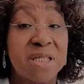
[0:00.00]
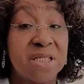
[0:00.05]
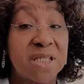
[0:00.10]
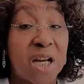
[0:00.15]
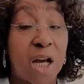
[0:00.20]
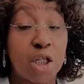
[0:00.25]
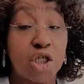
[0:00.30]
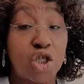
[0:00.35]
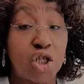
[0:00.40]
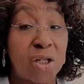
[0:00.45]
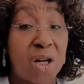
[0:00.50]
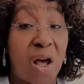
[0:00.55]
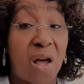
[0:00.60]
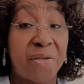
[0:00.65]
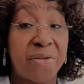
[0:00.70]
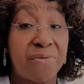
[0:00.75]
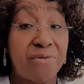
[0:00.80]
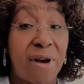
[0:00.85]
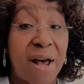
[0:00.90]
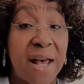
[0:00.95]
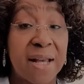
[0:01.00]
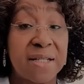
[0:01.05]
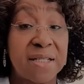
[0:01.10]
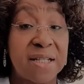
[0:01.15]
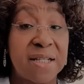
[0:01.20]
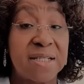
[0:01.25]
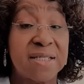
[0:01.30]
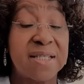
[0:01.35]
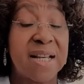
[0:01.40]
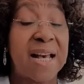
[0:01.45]
to touch on
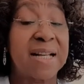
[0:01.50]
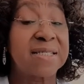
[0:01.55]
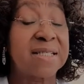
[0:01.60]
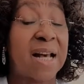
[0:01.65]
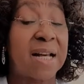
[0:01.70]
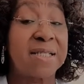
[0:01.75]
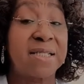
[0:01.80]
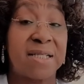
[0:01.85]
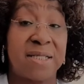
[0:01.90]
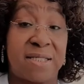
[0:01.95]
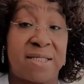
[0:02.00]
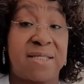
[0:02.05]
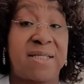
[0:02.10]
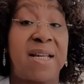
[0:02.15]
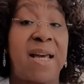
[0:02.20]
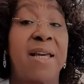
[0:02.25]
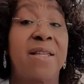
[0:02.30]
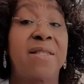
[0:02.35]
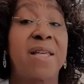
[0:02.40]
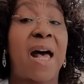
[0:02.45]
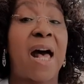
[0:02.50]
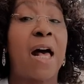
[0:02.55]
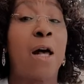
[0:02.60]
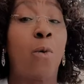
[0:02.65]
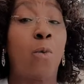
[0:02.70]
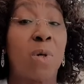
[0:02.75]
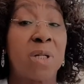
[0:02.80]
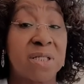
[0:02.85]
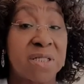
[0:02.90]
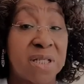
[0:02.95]
arthritis, as I did say that I
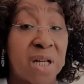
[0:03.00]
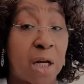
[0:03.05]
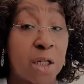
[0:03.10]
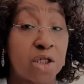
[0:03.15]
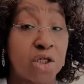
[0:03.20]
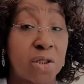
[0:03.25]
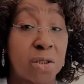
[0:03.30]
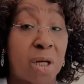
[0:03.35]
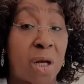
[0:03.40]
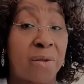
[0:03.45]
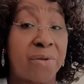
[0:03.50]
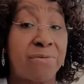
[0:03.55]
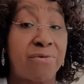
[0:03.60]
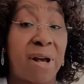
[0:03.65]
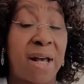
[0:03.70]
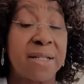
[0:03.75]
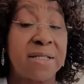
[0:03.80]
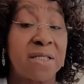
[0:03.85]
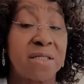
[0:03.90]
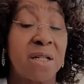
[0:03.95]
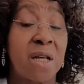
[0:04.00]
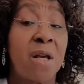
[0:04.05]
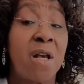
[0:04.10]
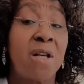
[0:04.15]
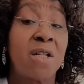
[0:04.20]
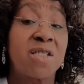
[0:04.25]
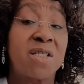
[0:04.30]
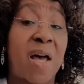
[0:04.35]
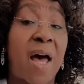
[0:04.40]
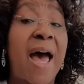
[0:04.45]
will touch on arthritis.
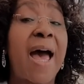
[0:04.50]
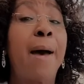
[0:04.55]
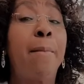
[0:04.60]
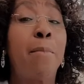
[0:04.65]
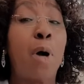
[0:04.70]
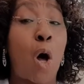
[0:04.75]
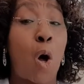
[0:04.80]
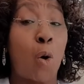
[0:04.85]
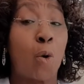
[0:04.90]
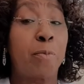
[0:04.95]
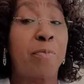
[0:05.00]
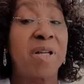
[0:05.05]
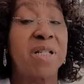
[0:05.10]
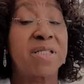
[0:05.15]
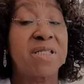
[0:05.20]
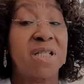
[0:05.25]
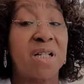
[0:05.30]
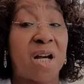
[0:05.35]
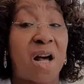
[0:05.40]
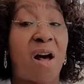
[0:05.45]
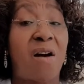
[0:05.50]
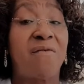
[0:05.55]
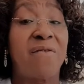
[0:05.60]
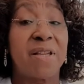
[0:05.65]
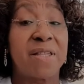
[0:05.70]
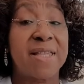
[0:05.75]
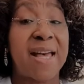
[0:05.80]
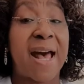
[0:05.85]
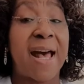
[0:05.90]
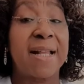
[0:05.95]
So I am hoping to
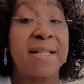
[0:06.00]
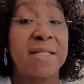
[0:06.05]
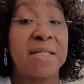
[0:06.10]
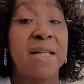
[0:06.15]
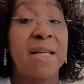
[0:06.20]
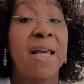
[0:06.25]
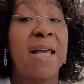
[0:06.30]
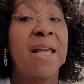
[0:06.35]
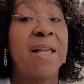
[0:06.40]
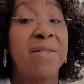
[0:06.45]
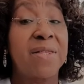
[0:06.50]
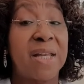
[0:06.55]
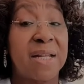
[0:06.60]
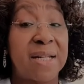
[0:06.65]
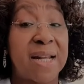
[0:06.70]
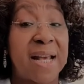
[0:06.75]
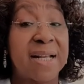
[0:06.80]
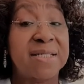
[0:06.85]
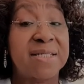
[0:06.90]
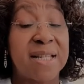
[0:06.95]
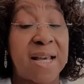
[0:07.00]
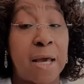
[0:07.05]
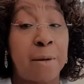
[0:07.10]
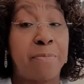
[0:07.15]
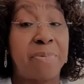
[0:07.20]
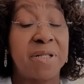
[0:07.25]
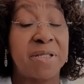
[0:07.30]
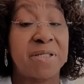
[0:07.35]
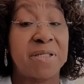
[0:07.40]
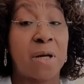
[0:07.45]
cover that in the next
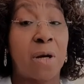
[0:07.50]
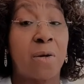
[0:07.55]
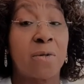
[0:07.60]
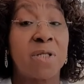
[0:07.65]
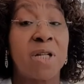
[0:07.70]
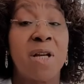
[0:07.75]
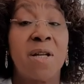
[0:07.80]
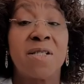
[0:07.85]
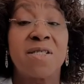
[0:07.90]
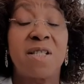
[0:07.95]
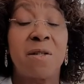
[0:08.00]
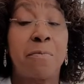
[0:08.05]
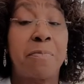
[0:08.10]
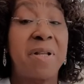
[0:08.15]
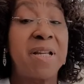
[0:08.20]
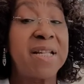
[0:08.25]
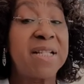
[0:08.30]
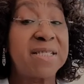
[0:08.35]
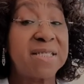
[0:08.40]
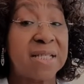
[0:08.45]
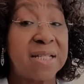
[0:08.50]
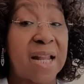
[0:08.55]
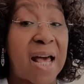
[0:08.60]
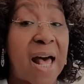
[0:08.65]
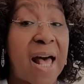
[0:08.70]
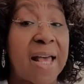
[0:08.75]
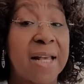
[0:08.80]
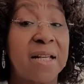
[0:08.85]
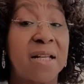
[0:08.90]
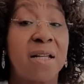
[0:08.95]
episode. So please
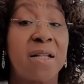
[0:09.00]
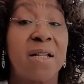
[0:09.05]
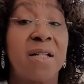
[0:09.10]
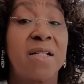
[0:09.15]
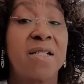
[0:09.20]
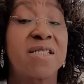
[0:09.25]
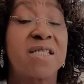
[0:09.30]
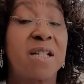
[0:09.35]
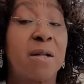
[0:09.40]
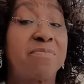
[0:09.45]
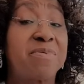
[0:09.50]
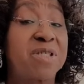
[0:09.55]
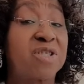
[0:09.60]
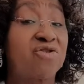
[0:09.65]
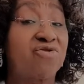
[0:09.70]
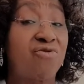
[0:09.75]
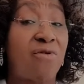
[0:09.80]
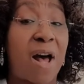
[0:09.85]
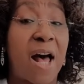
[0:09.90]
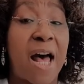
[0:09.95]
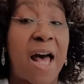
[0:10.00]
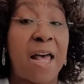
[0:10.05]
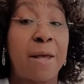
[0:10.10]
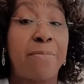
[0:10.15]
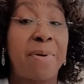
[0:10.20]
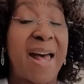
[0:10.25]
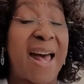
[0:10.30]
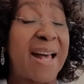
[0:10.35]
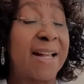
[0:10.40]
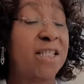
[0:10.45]
like,
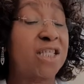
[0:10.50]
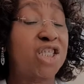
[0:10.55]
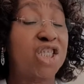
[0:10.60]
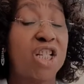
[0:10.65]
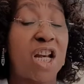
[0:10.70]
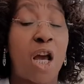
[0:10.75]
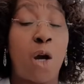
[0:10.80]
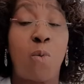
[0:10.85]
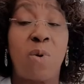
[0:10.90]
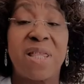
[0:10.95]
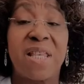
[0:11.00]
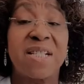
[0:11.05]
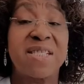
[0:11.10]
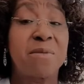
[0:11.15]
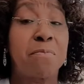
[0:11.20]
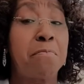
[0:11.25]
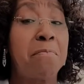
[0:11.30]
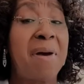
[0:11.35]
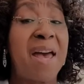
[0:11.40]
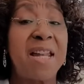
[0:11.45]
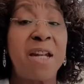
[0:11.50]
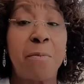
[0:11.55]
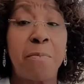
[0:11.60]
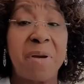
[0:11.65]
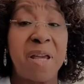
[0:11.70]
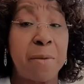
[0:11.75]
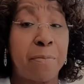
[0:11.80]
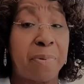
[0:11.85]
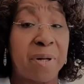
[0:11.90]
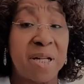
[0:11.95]
subscribe, and share with as many
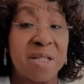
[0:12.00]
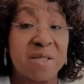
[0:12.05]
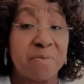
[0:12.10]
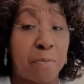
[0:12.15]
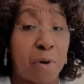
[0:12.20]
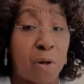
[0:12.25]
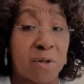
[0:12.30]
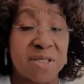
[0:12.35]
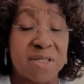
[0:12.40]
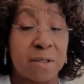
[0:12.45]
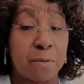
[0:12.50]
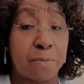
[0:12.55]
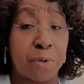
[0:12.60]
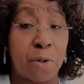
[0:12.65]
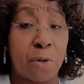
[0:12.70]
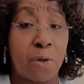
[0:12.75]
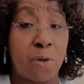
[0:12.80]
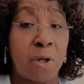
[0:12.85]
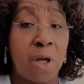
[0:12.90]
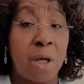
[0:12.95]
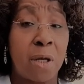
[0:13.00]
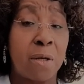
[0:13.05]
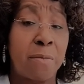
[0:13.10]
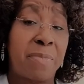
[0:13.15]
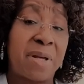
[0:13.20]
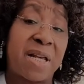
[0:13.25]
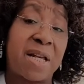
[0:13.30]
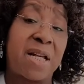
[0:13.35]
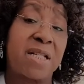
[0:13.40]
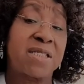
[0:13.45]
people as possible,
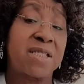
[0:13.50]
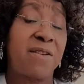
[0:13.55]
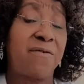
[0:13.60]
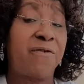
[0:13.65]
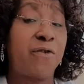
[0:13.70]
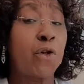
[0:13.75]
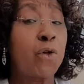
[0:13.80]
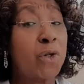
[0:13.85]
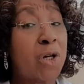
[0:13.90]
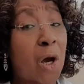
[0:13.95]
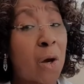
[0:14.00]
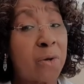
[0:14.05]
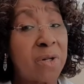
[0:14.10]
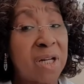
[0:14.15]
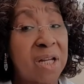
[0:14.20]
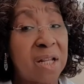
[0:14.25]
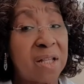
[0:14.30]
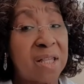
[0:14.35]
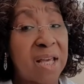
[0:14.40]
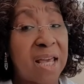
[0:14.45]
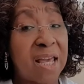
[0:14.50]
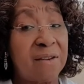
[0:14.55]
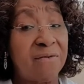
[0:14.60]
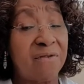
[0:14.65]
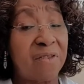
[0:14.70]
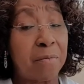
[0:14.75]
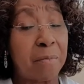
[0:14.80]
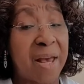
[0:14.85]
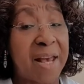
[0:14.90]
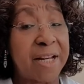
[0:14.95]
because if you don't need the
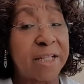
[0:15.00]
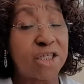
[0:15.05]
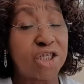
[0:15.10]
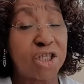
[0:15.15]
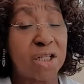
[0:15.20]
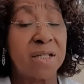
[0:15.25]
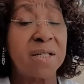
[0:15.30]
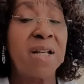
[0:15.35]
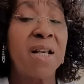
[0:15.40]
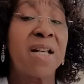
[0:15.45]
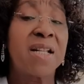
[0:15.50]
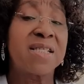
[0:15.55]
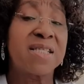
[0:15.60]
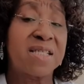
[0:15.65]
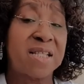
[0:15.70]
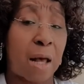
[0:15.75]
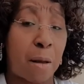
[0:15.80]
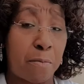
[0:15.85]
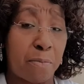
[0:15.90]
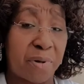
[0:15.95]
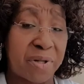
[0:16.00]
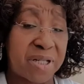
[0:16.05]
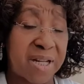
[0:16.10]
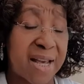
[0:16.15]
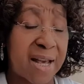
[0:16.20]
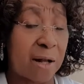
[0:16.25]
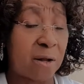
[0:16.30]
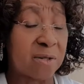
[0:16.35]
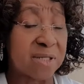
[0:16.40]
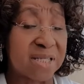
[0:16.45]
information,
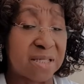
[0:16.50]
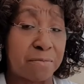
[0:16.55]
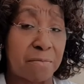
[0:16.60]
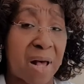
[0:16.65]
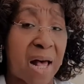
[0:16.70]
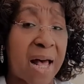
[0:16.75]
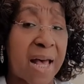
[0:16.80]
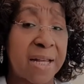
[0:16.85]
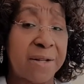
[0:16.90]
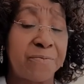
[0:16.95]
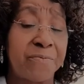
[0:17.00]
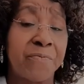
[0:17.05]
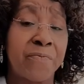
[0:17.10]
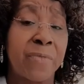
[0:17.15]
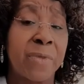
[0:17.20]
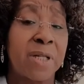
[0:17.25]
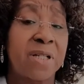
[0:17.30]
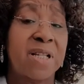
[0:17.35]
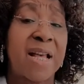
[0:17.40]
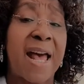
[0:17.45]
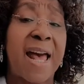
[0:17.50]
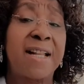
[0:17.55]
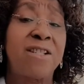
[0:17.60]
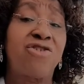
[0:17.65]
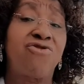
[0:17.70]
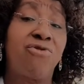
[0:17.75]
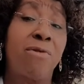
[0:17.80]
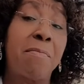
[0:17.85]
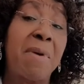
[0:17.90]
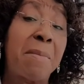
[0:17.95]
somebody else might.
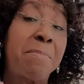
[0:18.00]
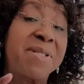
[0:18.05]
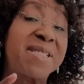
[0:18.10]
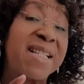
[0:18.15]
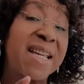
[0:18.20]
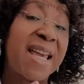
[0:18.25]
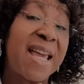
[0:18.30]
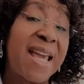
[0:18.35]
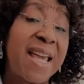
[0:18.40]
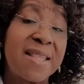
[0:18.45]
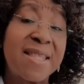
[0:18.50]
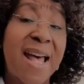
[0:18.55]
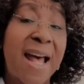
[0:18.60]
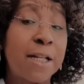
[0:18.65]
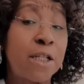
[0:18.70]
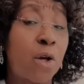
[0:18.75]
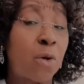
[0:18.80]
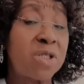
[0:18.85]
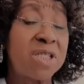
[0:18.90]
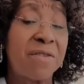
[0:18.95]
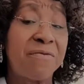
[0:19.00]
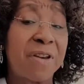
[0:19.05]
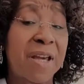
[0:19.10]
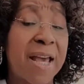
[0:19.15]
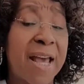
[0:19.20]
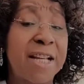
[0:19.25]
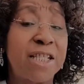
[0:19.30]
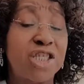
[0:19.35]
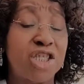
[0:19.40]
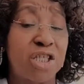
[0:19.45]
And remember to hit that
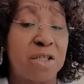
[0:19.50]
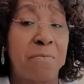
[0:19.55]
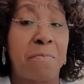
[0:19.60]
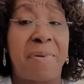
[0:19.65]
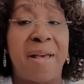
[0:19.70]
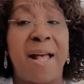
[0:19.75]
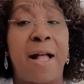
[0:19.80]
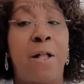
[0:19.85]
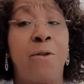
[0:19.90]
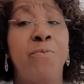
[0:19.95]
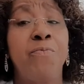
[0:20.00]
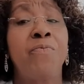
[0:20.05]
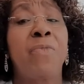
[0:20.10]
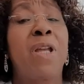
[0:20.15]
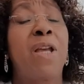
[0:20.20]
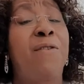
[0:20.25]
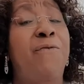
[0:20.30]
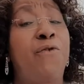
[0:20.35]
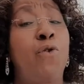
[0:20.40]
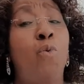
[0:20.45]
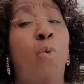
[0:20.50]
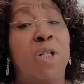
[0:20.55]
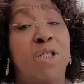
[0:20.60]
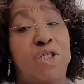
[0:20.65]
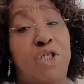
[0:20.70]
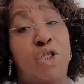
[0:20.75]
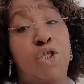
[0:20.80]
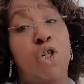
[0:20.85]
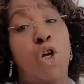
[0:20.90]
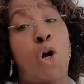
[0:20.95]
notification bell if you
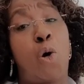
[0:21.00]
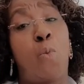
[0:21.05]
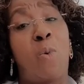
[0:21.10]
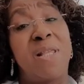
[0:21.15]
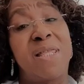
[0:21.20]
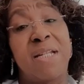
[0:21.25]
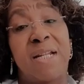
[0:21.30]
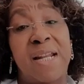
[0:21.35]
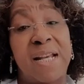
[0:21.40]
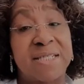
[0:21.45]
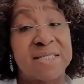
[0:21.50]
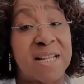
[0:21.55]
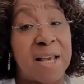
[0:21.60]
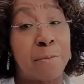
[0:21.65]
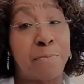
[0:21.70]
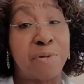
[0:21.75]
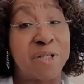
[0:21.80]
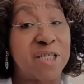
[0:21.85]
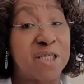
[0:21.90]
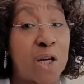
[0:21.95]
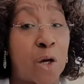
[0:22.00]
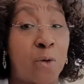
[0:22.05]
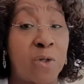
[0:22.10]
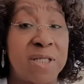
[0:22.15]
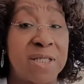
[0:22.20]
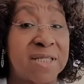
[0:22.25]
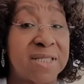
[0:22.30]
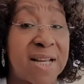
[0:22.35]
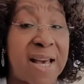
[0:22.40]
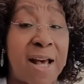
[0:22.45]
want to know when the next
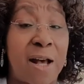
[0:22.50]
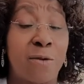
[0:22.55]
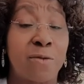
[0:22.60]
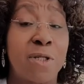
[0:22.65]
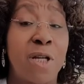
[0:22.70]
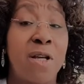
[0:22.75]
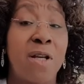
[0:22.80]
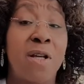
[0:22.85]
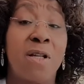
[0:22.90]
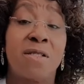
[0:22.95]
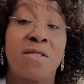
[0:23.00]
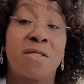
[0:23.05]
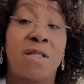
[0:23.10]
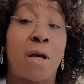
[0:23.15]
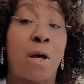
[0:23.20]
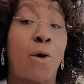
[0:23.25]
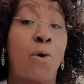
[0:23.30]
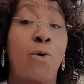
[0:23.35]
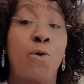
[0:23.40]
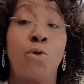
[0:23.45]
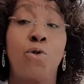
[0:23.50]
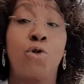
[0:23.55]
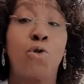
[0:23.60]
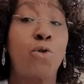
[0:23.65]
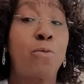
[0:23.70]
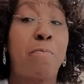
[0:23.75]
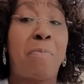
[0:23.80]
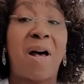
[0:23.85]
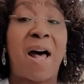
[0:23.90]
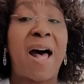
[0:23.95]
episode is out. So
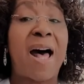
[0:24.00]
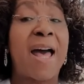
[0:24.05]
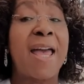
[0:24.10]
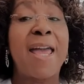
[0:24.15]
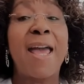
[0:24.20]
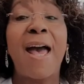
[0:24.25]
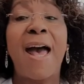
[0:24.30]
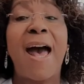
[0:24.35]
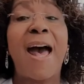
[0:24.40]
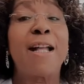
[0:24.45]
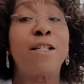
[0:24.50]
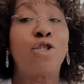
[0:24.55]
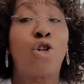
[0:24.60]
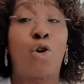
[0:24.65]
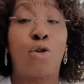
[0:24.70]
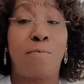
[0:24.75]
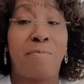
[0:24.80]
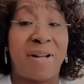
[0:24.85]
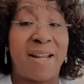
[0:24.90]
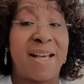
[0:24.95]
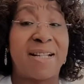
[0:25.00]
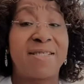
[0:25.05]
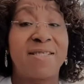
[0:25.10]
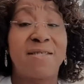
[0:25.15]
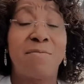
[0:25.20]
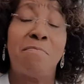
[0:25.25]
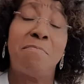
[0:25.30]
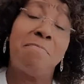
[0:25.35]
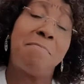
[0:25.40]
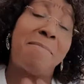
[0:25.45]
goodbye and God bless.